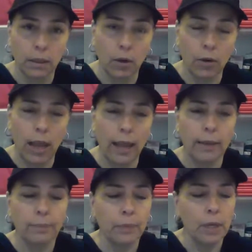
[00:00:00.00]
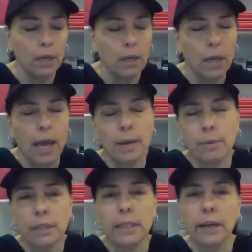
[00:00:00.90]
Okay? And I'm
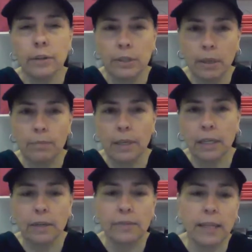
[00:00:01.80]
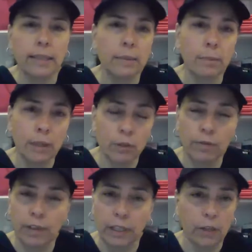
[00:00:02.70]
going to tell you something, and I've said this in my other two
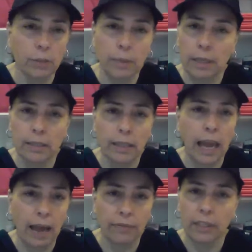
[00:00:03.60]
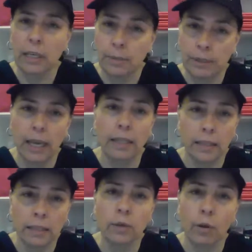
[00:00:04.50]
videos because I have to keep saying
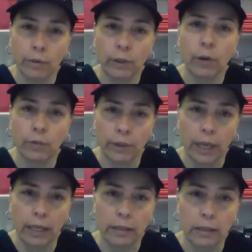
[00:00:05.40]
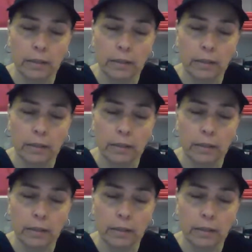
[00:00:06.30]
this over and over again.